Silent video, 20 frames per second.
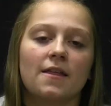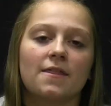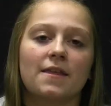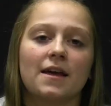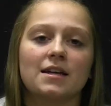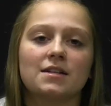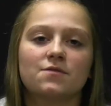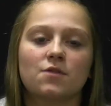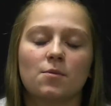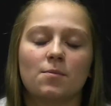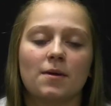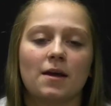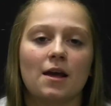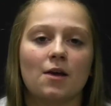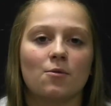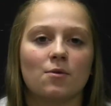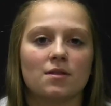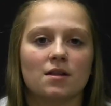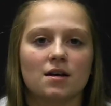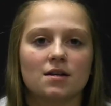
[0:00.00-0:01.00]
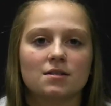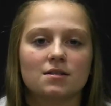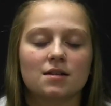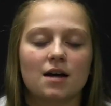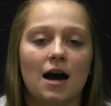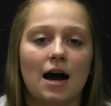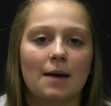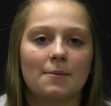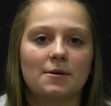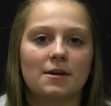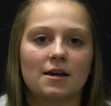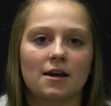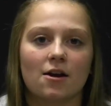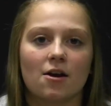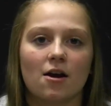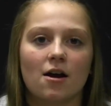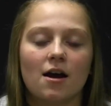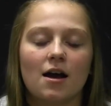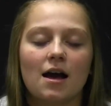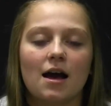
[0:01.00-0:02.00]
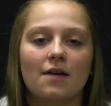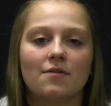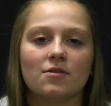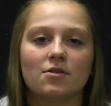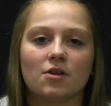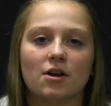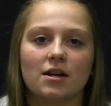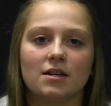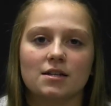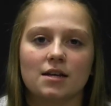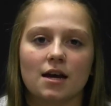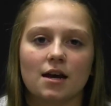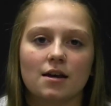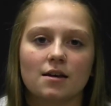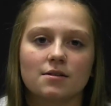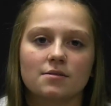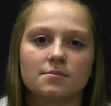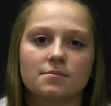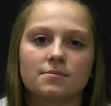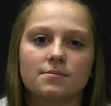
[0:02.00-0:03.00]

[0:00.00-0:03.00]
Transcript: Thanks for being with us. I'm Kiara. Have a great day.